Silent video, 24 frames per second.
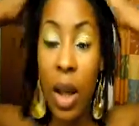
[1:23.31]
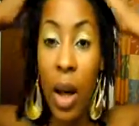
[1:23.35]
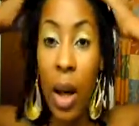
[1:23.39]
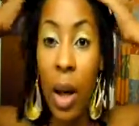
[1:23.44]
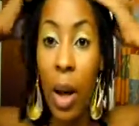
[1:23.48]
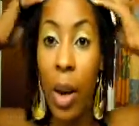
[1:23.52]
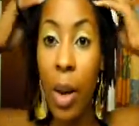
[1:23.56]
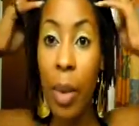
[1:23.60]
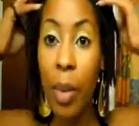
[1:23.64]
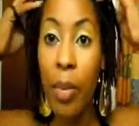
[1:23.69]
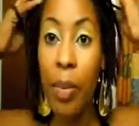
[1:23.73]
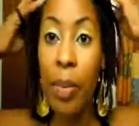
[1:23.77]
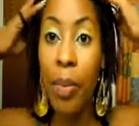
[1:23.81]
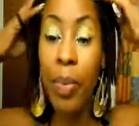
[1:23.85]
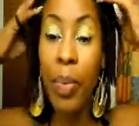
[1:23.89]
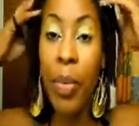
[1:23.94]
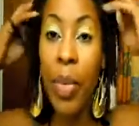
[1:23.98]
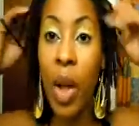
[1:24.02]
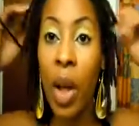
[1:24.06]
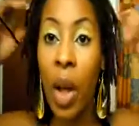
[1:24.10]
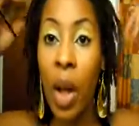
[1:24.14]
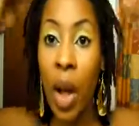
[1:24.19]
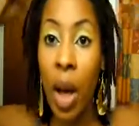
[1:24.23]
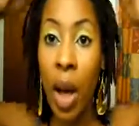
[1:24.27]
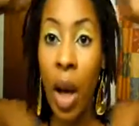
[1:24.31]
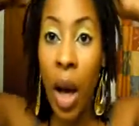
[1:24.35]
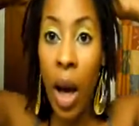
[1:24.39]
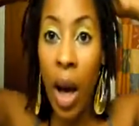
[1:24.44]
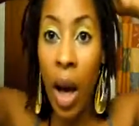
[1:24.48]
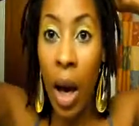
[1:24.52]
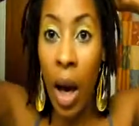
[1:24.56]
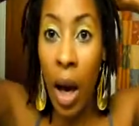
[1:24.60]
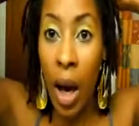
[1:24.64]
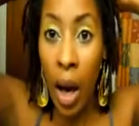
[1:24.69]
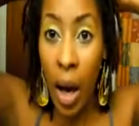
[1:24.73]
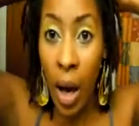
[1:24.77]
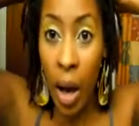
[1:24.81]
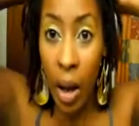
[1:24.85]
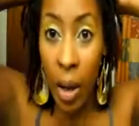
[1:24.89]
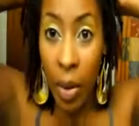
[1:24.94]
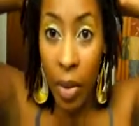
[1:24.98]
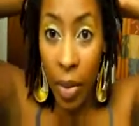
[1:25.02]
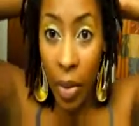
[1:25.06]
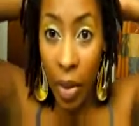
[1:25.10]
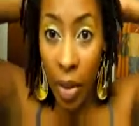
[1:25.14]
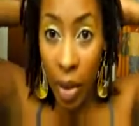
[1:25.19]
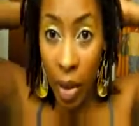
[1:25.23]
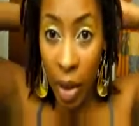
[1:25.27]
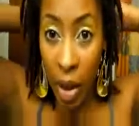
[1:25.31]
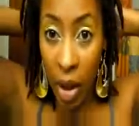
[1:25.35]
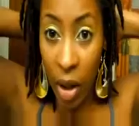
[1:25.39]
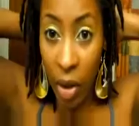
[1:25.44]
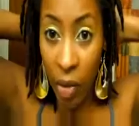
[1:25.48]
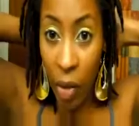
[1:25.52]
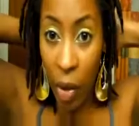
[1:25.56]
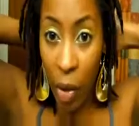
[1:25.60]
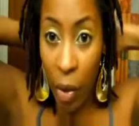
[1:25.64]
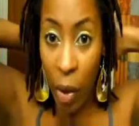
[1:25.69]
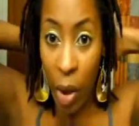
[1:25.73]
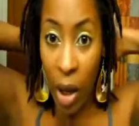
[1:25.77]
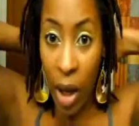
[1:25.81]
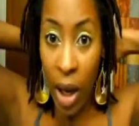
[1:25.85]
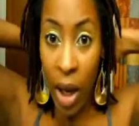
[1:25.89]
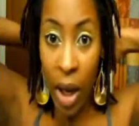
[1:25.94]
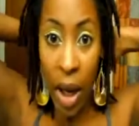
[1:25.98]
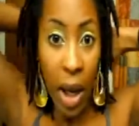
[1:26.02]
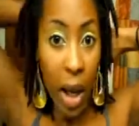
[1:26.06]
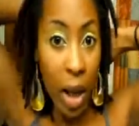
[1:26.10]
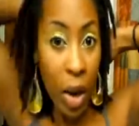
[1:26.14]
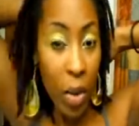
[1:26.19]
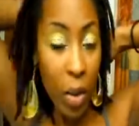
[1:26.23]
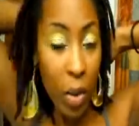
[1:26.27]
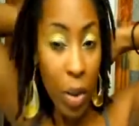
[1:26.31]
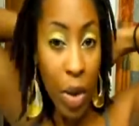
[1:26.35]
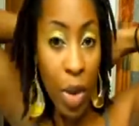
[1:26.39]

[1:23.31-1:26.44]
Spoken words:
The giveaway